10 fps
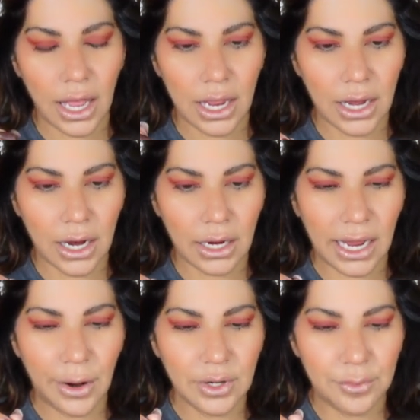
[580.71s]
and
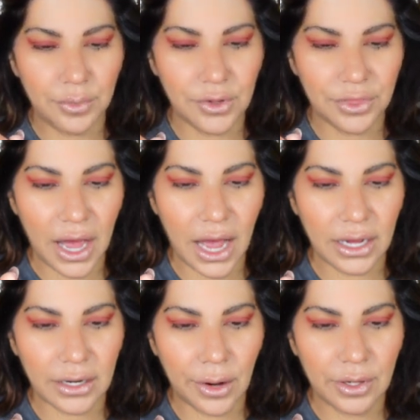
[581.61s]
I want
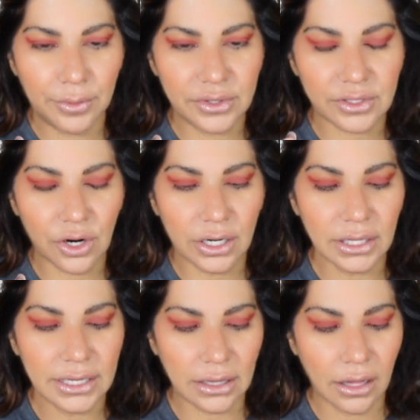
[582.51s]
to put
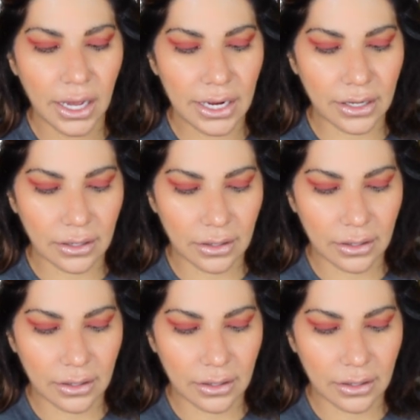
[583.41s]
Scarlet, like,